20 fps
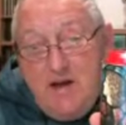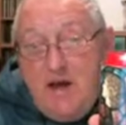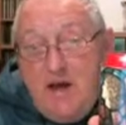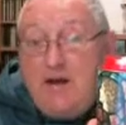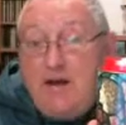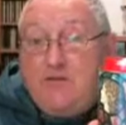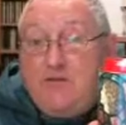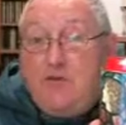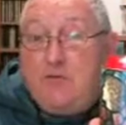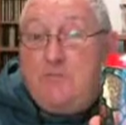
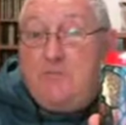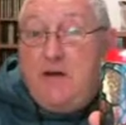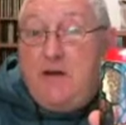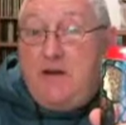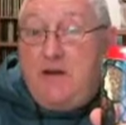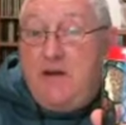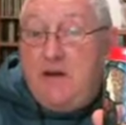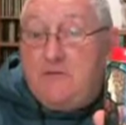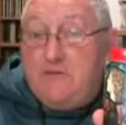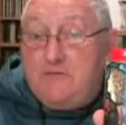And though
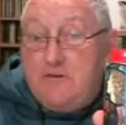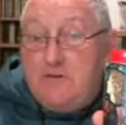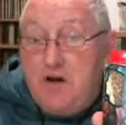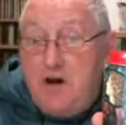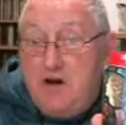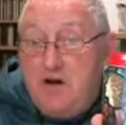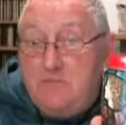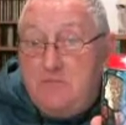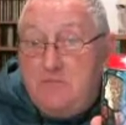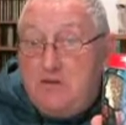many have
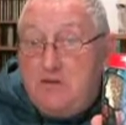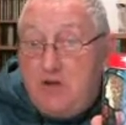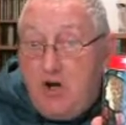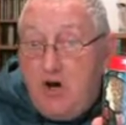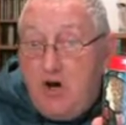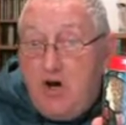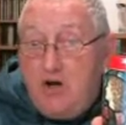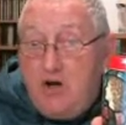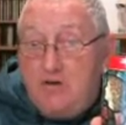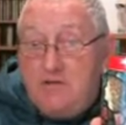come and
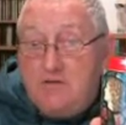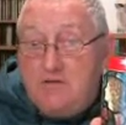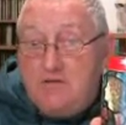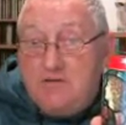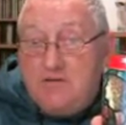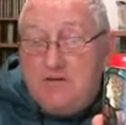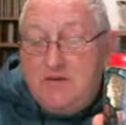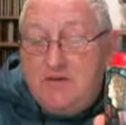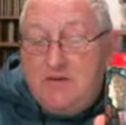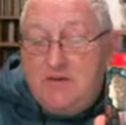gone,
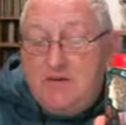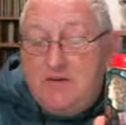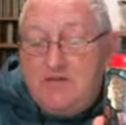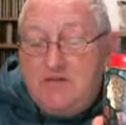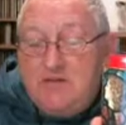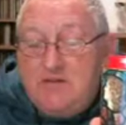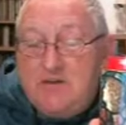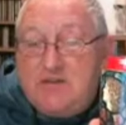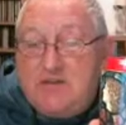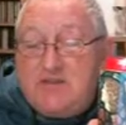
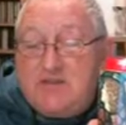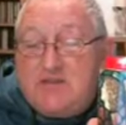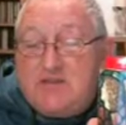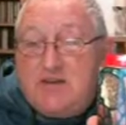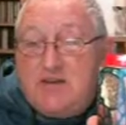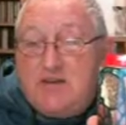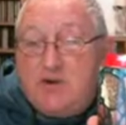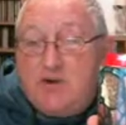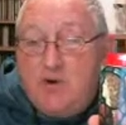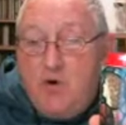there is
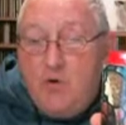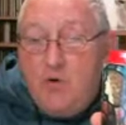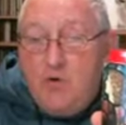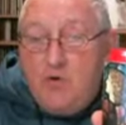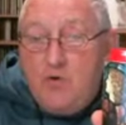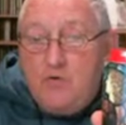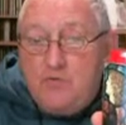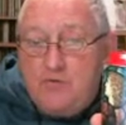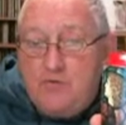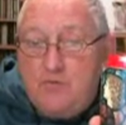still a
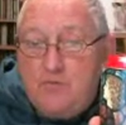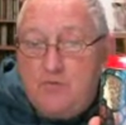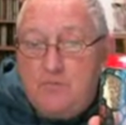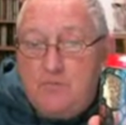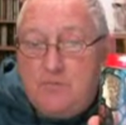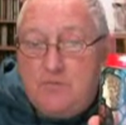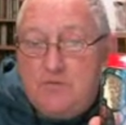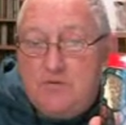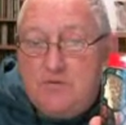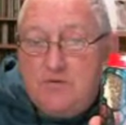core group
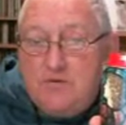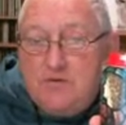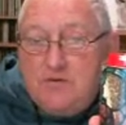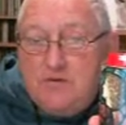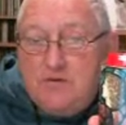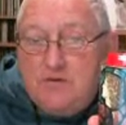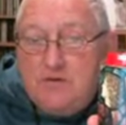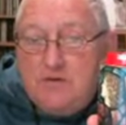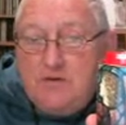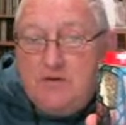
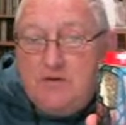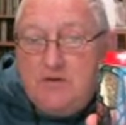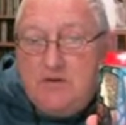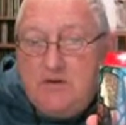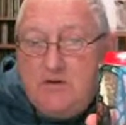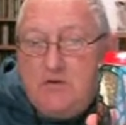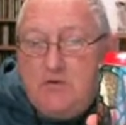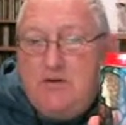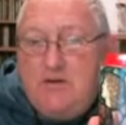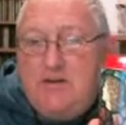
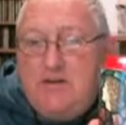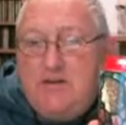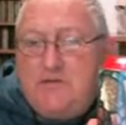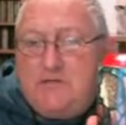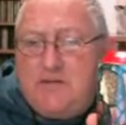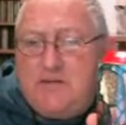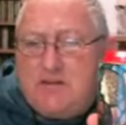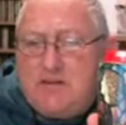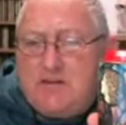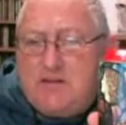who live
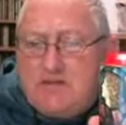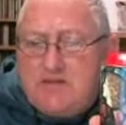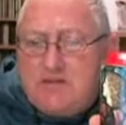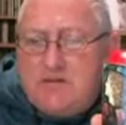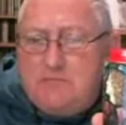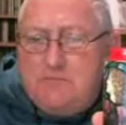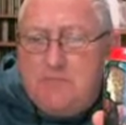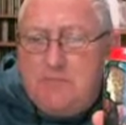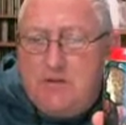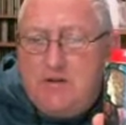that
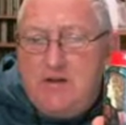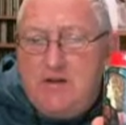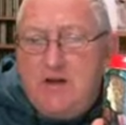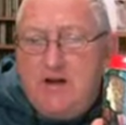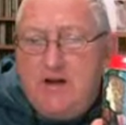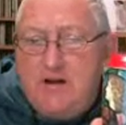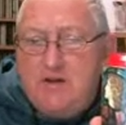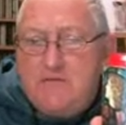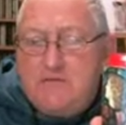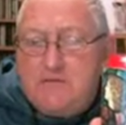simple
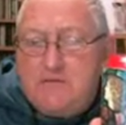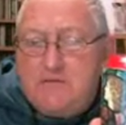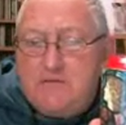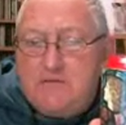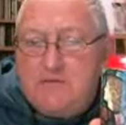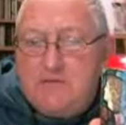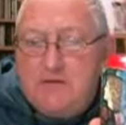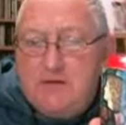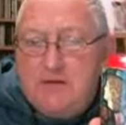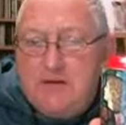life
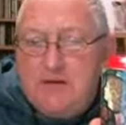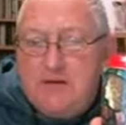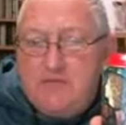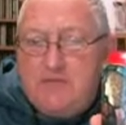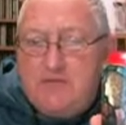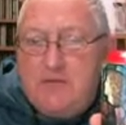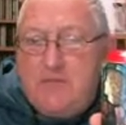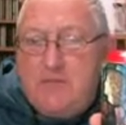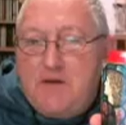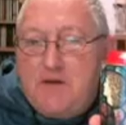
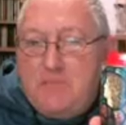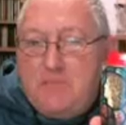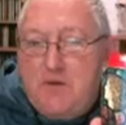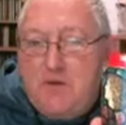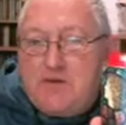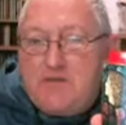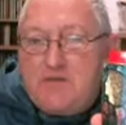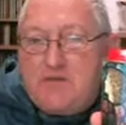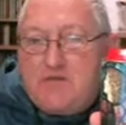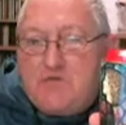from their
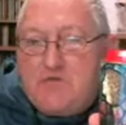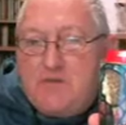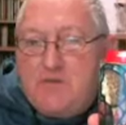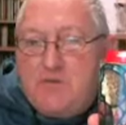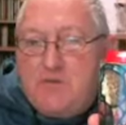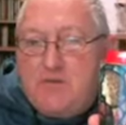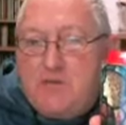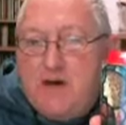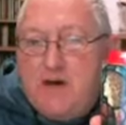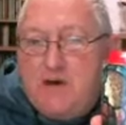monastery
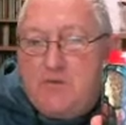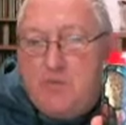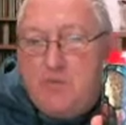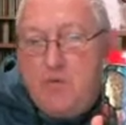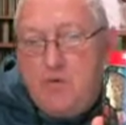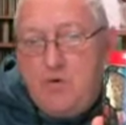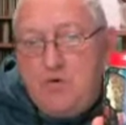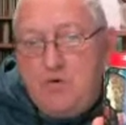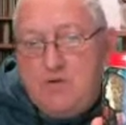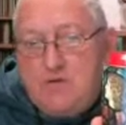without
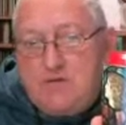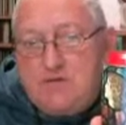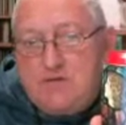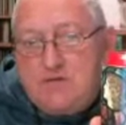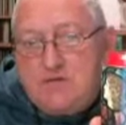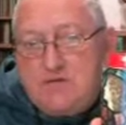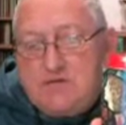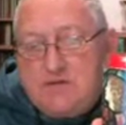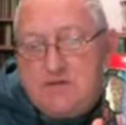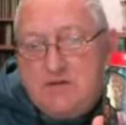
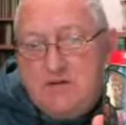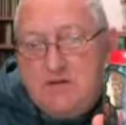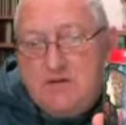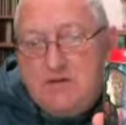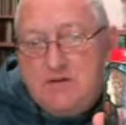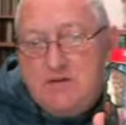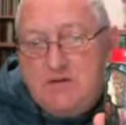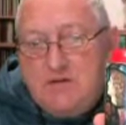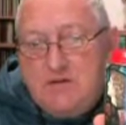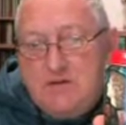walls.
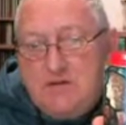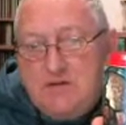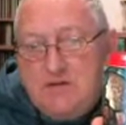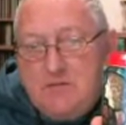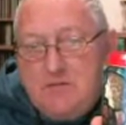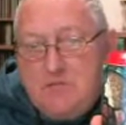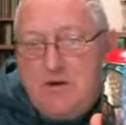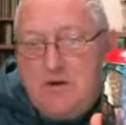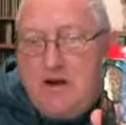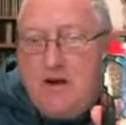
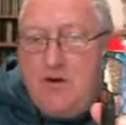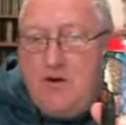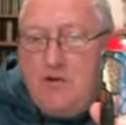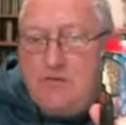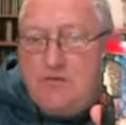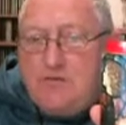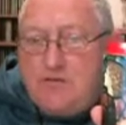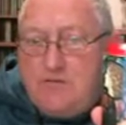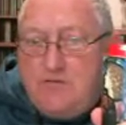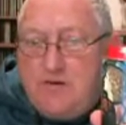But I
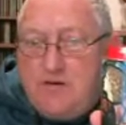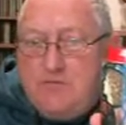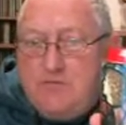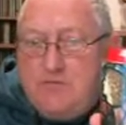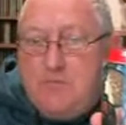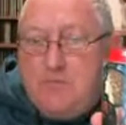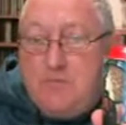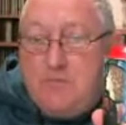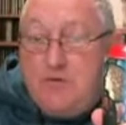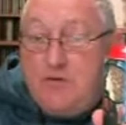also
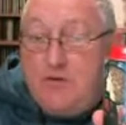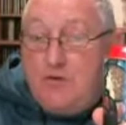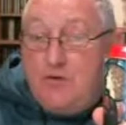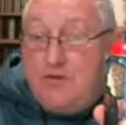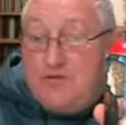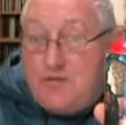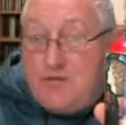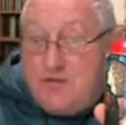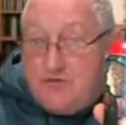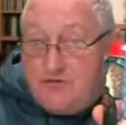remember
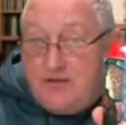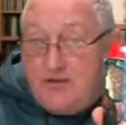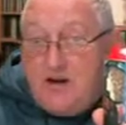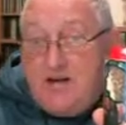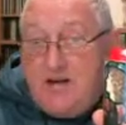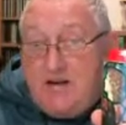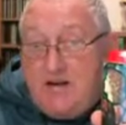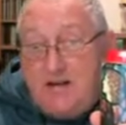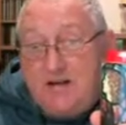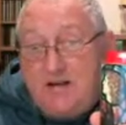those in
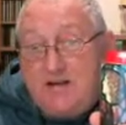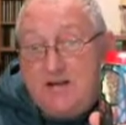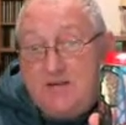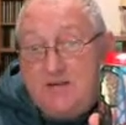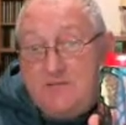training,